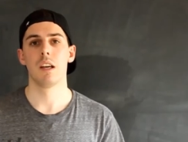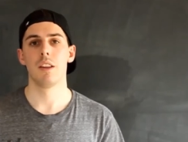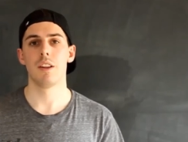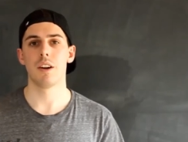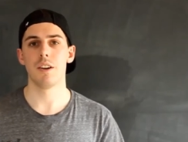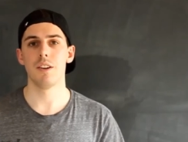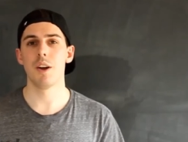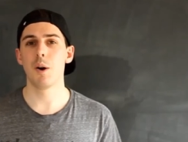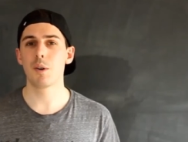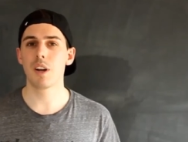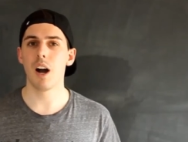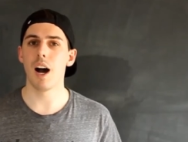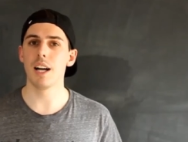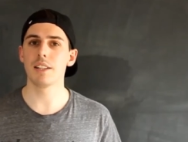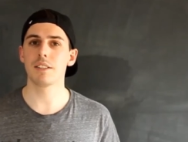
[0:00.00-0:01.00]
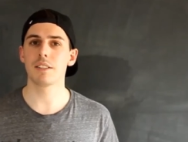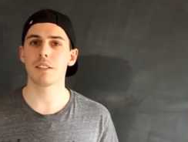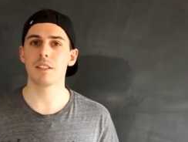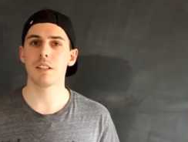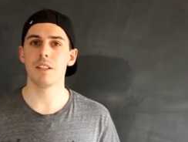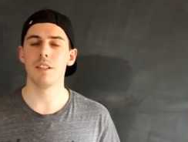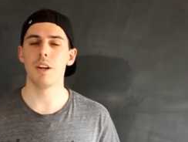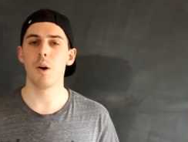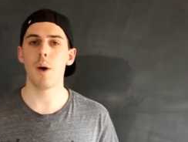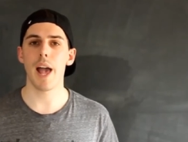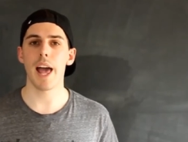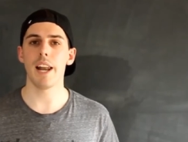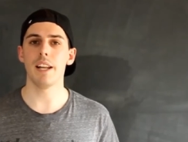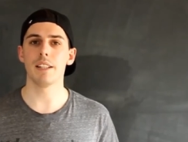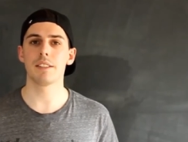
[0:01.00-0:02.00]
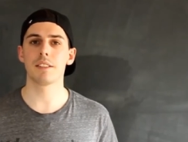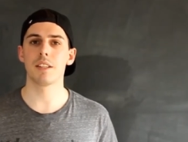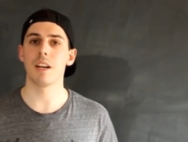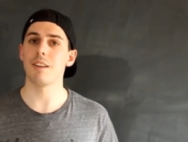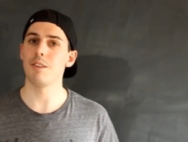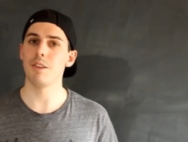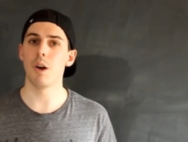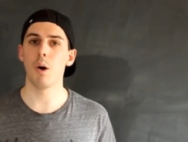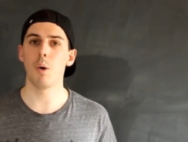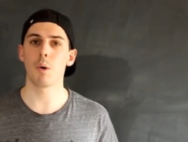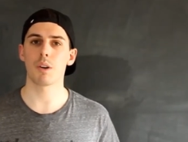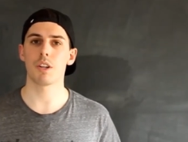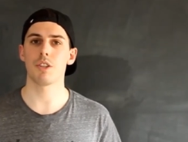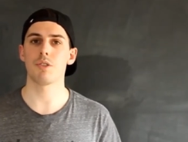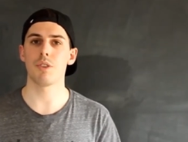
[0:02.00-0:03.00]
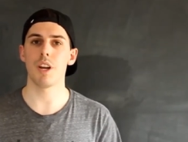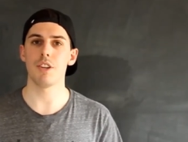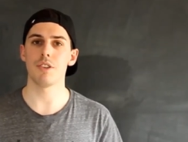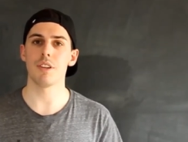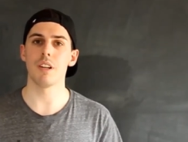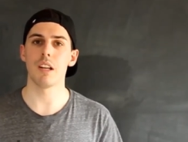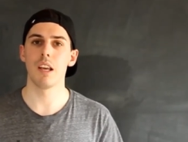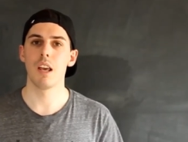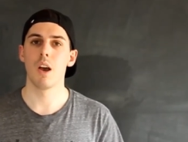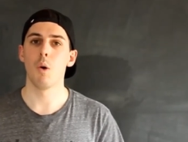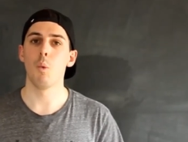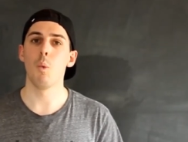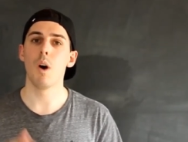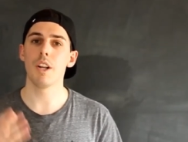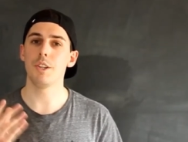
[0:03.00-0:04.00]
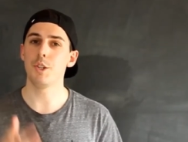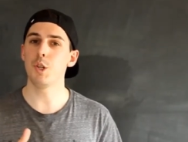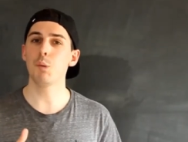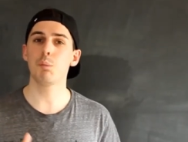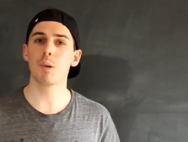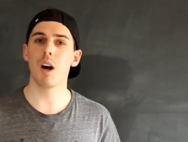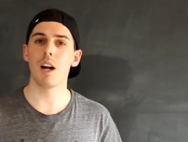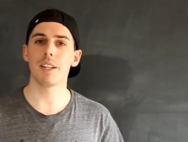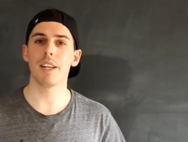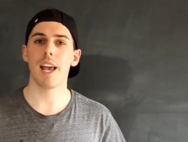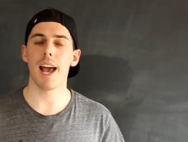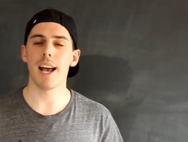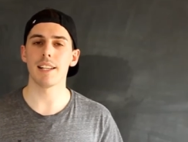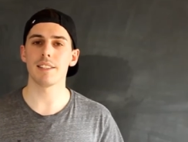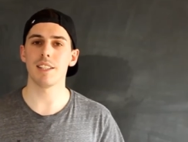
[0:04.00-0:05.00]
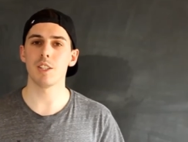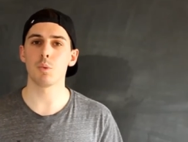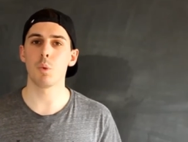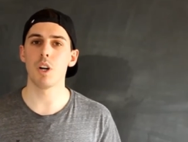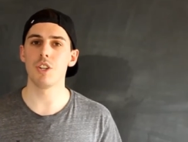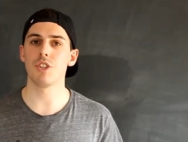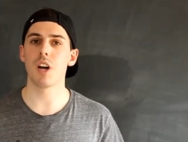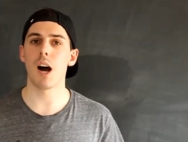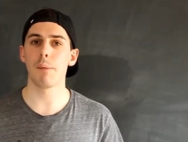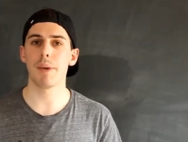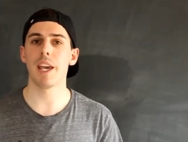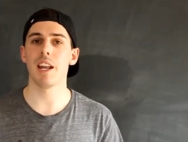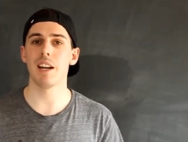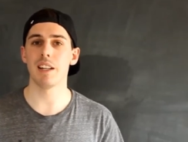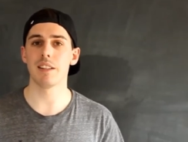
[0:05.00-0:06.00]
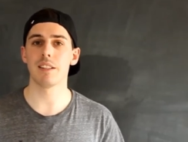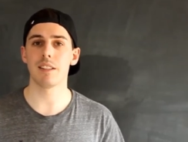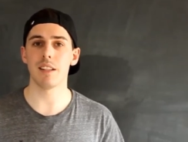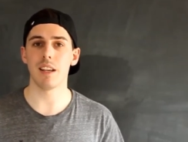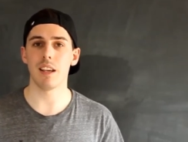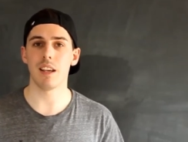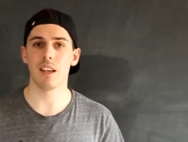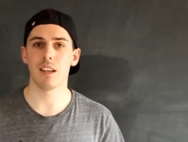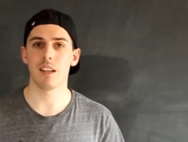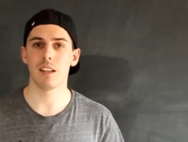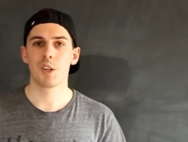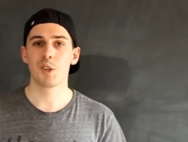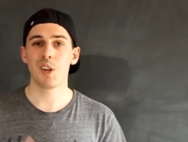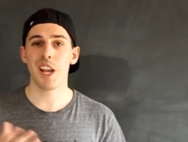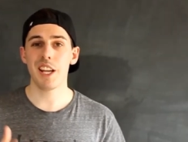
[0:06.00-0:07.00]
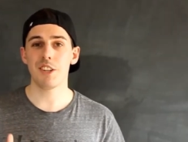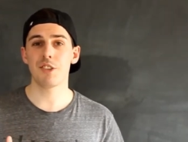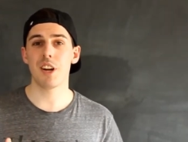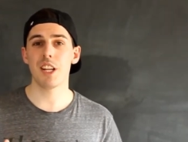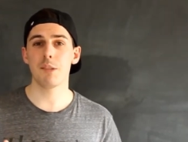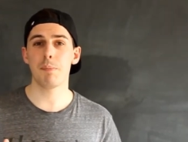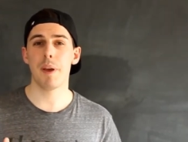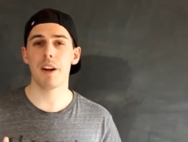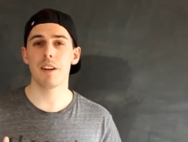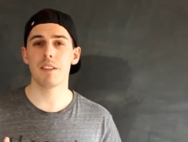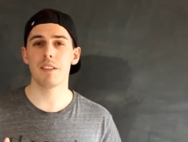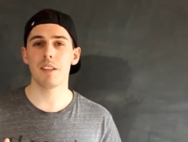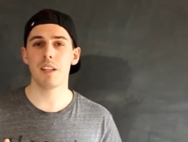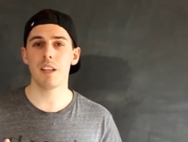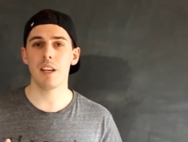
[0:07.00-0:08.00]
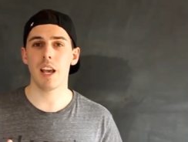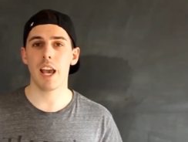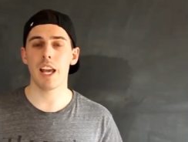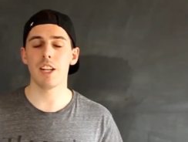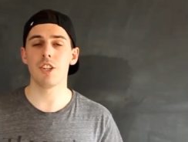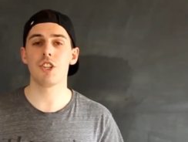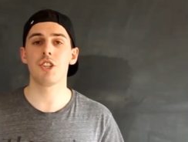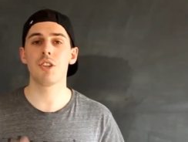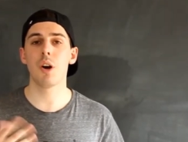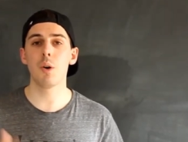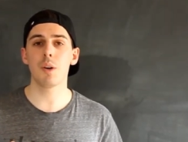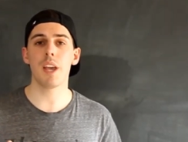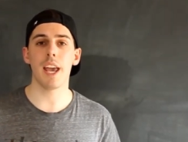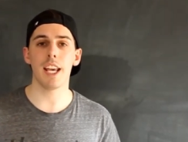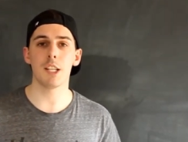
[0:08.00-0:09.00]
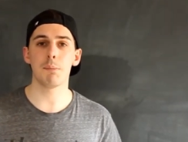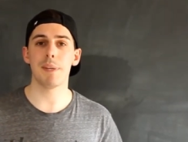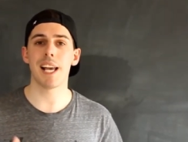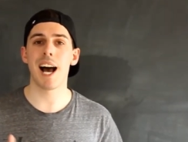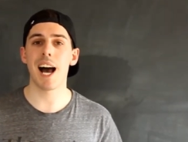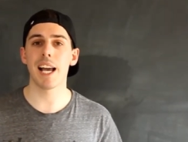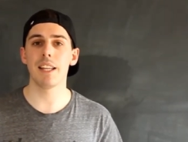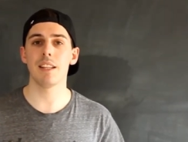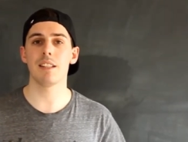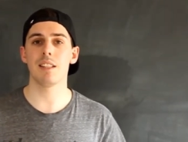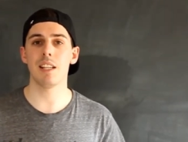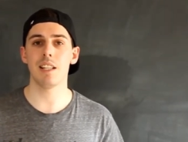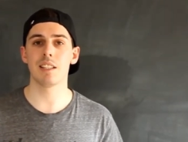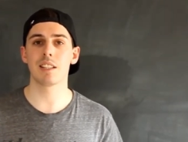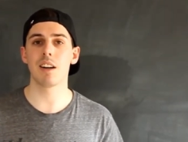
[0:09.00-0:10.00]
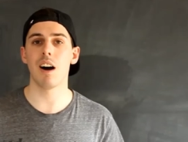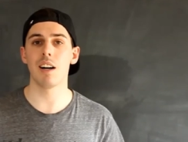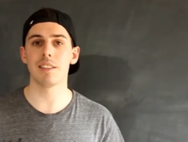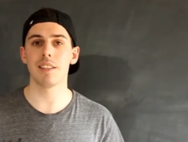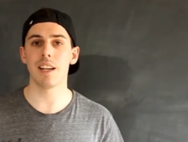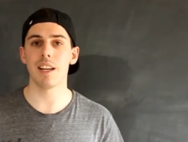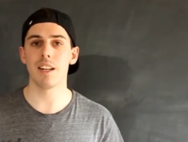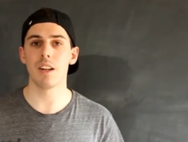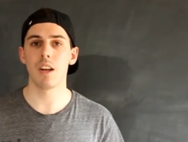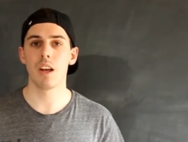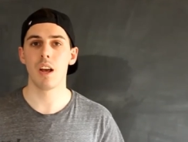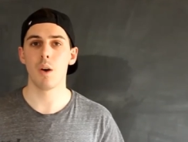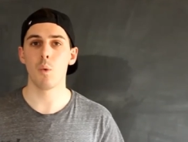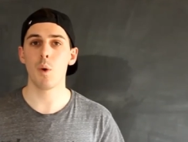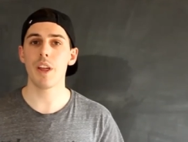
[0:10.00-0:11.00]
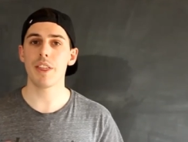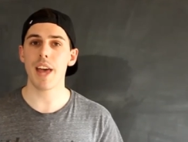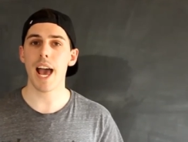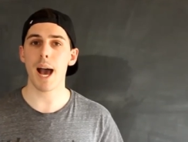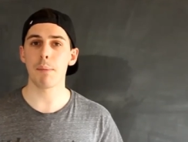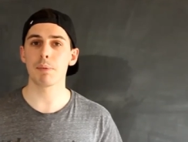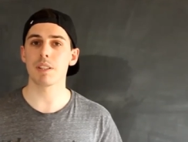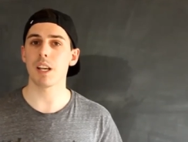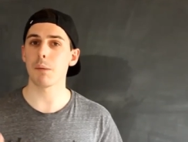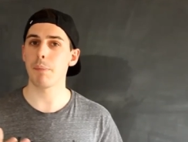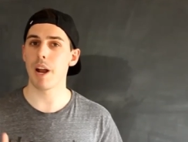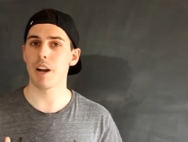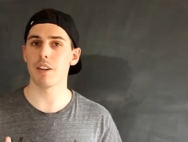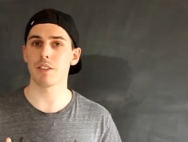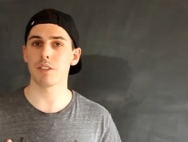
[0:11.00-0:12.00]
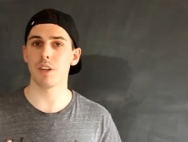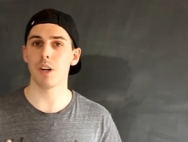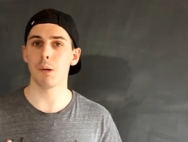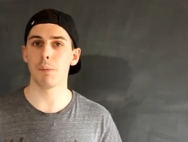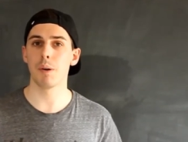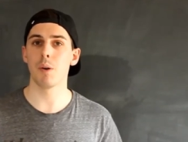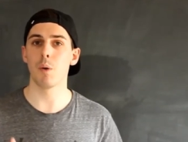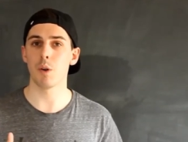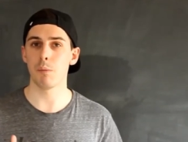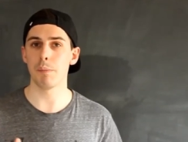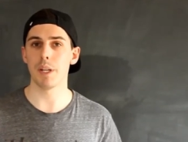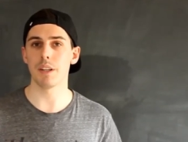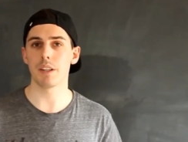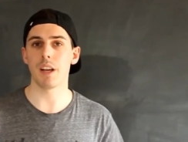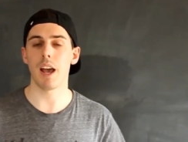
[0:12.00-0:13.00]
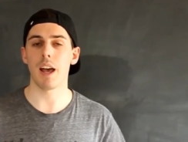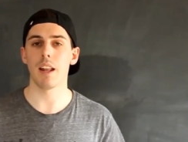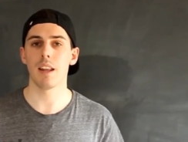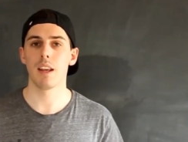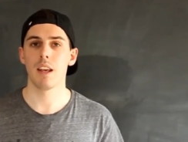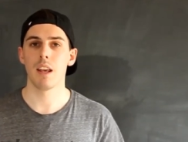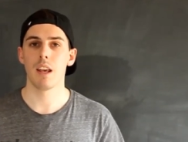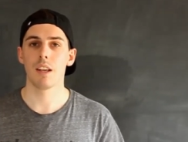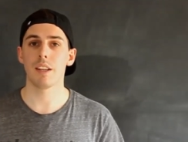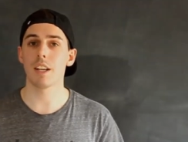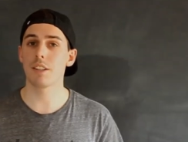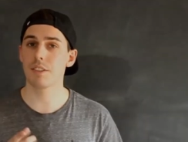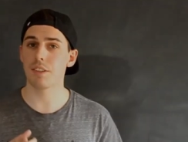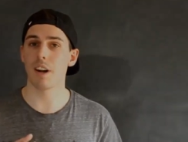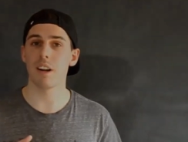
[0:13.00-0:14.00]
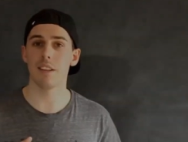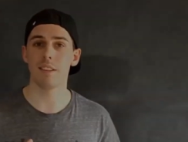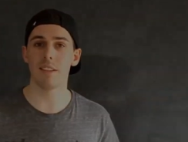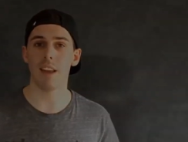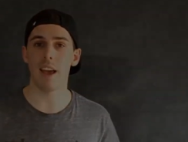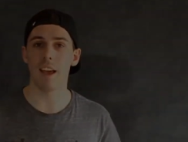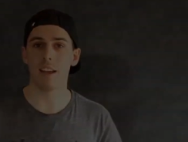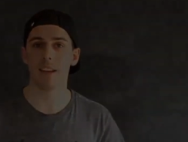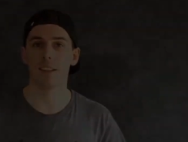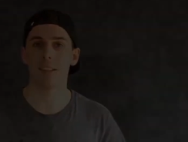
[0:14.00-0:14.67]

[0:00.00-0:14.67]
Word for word: There are no cuts, no edits, no orchestration. What you broadcast is what job candidates see. Create transparency and showcase behind the scenes content with apps like Periscope or Meerkat. Get started today.